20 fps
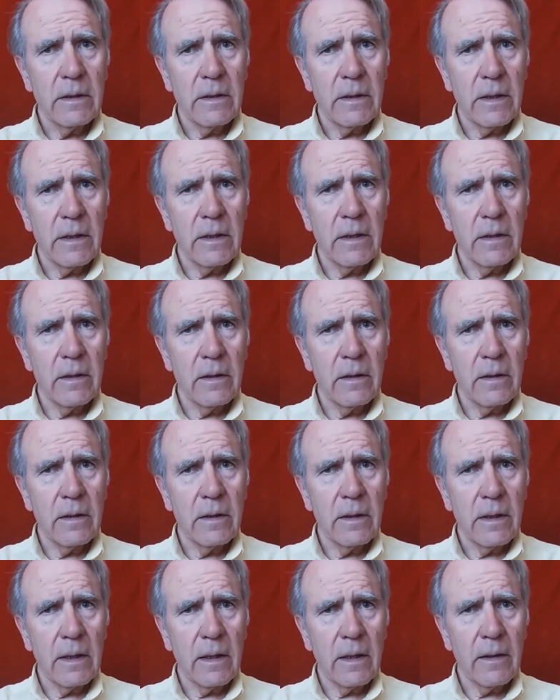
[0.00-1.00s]
they
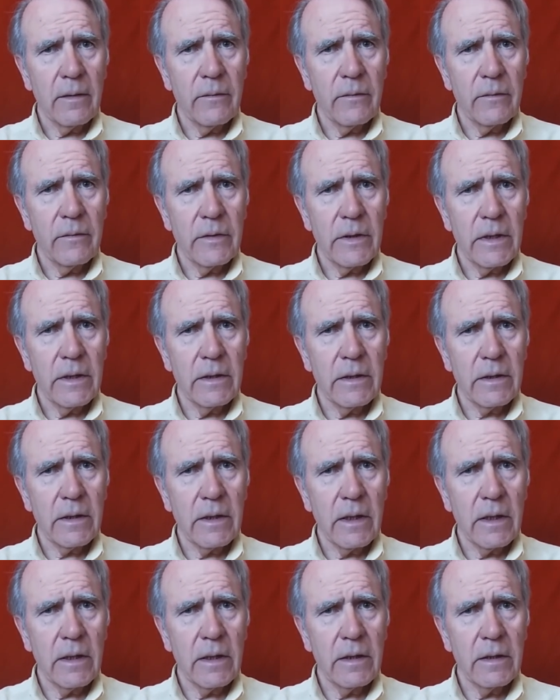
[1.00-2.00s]
all have this
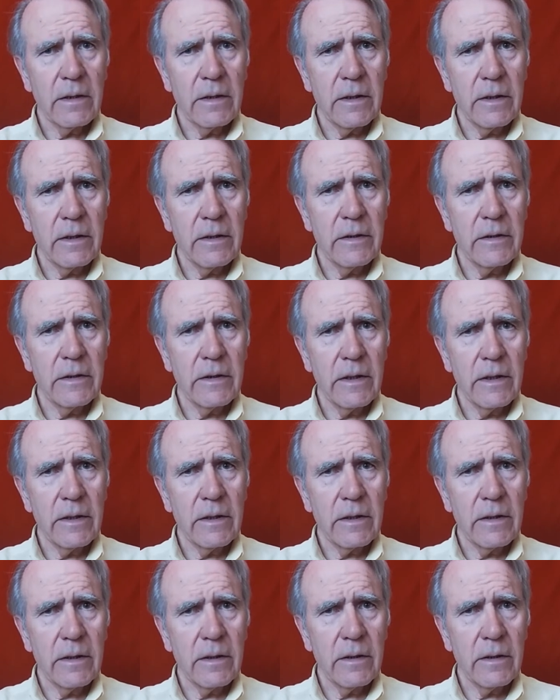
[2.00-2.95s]
characteristic,